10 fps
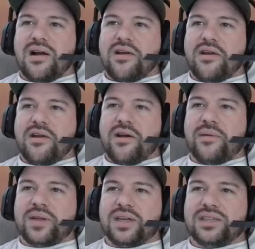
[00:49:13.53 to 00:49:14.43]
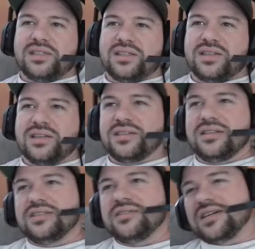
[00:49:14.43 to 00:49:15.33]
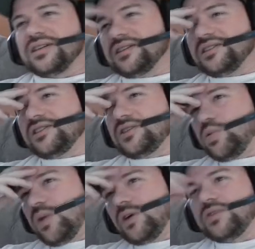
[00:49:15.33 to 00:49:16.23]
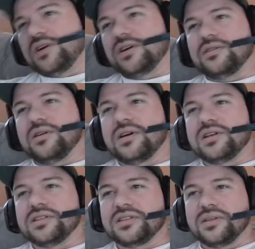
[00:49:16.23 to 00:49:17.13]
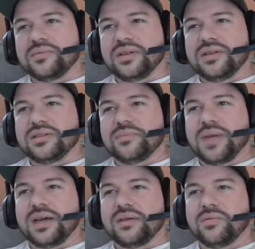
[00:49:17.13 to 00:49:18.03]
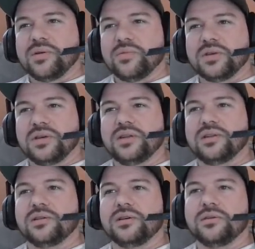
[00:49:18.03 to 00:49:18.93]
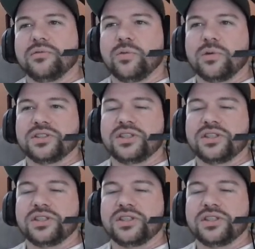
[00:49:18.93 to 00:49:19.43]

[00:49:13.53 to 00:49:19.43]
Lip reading: Yeah, man, that's like a 12-yard loss or something. That was a bad one. We're in a 3rd and 14.